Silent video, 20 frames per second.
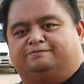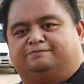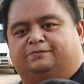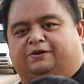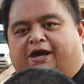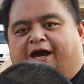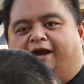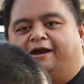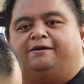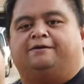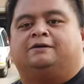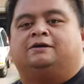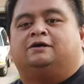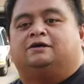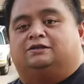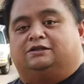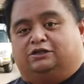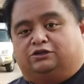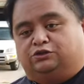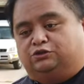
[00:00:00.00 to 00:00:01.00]
okay?
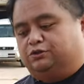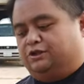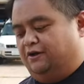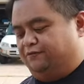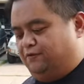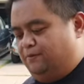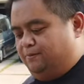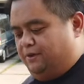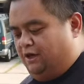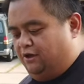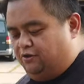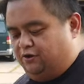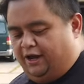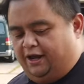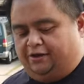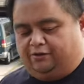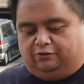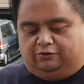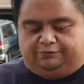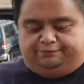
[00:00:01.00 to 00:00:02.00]
Let's do that from the other
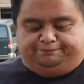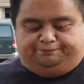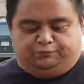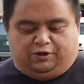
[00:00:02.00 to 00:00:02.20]
angle.